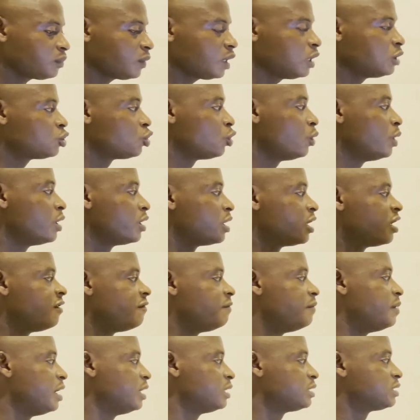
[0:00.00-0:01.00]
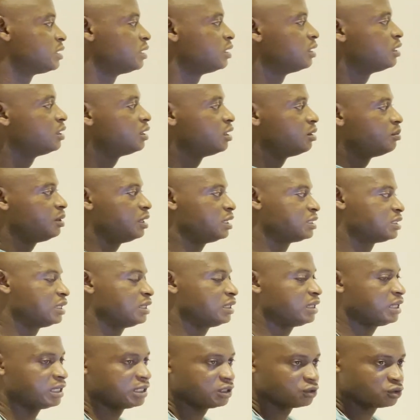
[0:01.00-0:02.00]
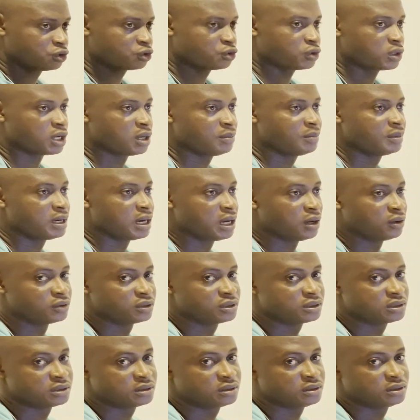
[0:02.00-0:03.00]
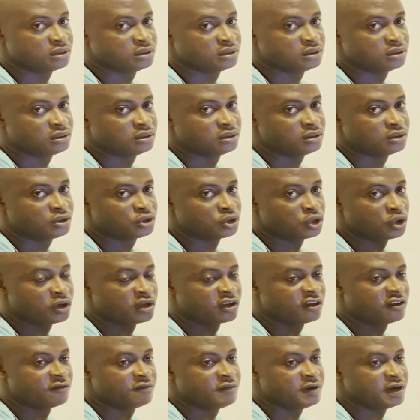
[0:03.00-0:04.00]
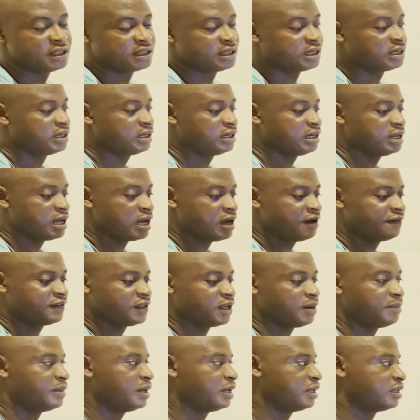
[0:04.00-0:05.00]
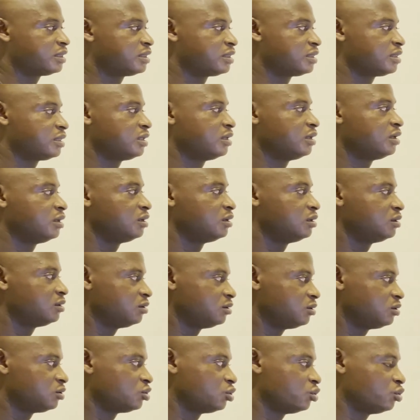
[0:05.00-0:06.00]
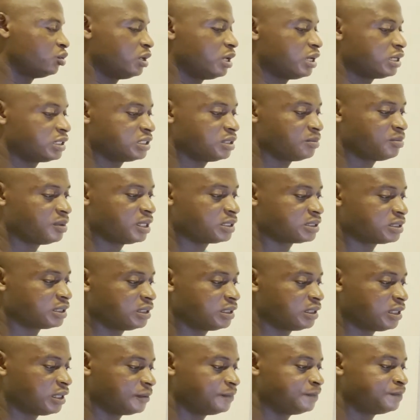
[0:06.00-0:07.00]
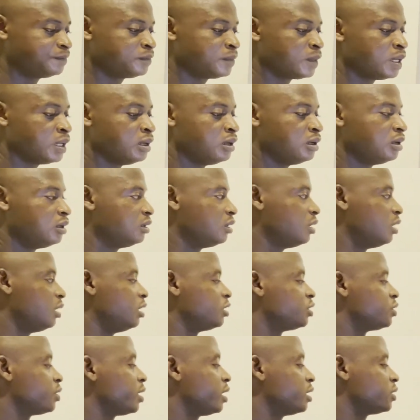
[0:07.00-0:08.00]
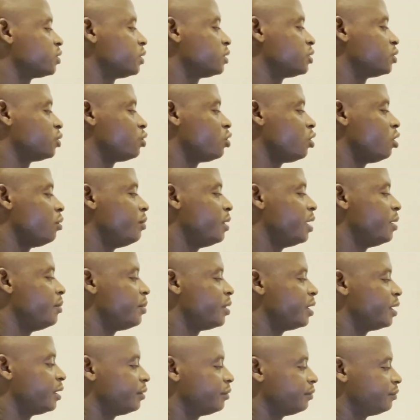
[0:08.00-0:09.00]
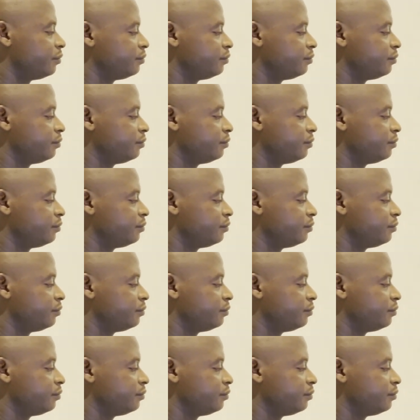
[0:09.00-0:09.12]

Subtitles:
So when you give birth, placenta is also coming out. So you give birth and then the afterbirth. So that is the placenta. Now let's look at what we call membrane.